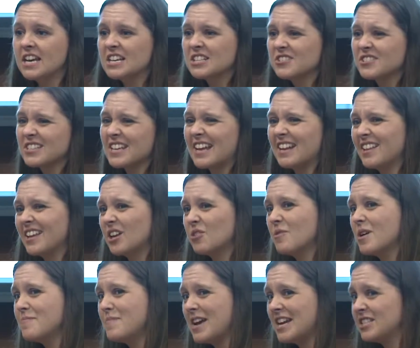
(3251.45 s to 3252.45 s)
So it's kind of like a
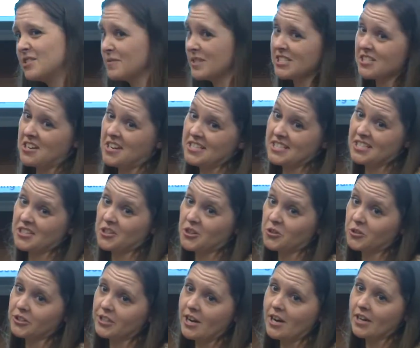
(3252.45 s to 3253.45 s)
web page, but it's not, it's a
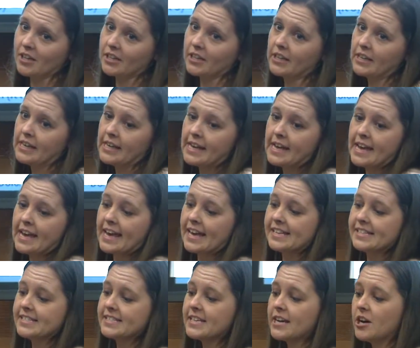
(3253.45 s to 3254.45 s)
Google Doc.
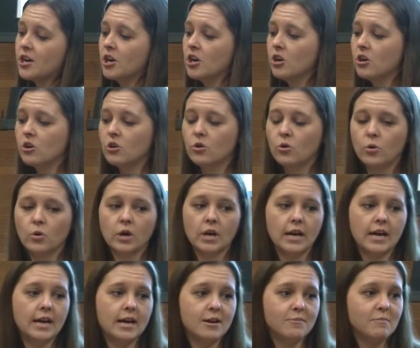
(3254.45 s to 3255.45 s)
And so
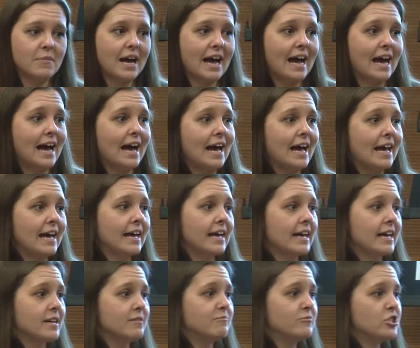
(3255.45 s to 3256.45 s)
um, I
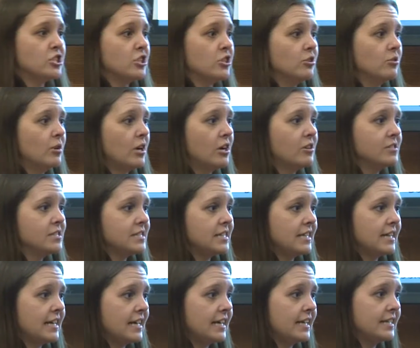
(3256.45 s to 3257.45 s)
am too
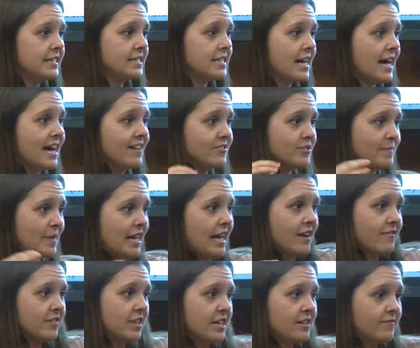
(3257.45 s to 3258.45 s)
OCD to have to make
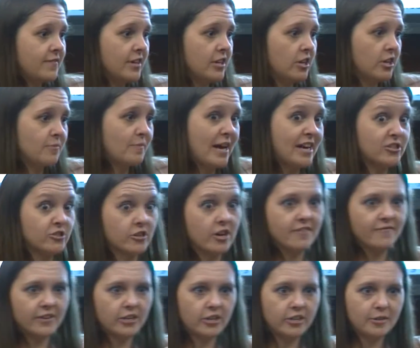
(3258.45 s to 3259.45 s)
everything fit on a page or
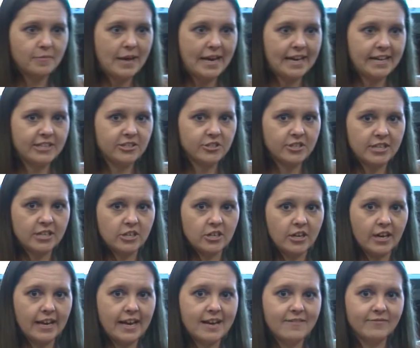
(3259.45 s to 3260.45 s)
not fit on a page, and then you
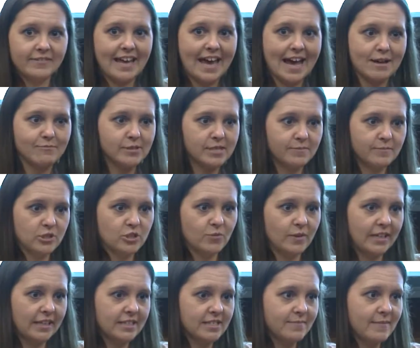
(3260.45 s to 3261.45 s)
gotta have gaps in
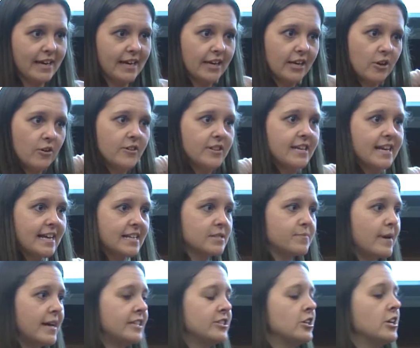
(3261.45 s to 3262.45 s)
between to make it go on the
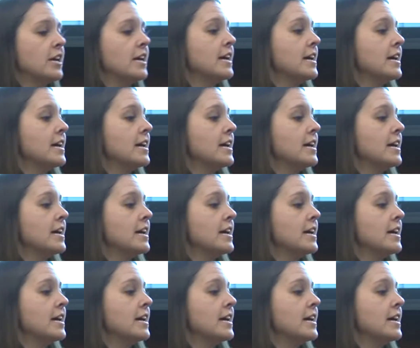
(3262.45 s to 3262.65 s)
next page.